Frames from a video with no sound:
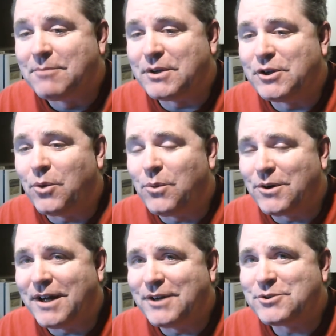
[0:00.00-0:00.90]
But no
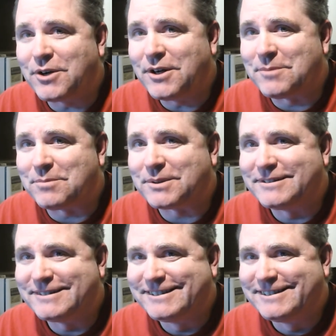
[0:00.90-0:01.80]
word on Trump.
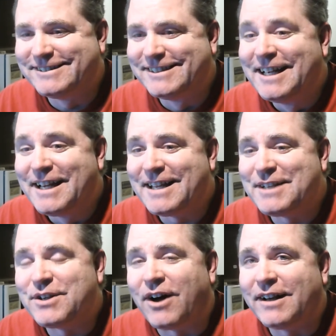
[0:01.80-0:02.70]

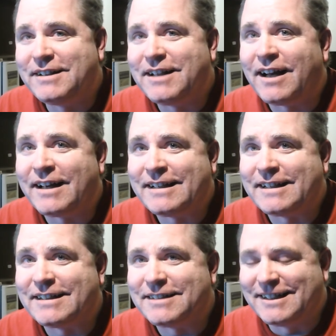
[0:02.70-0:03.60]
He's gone into hiding.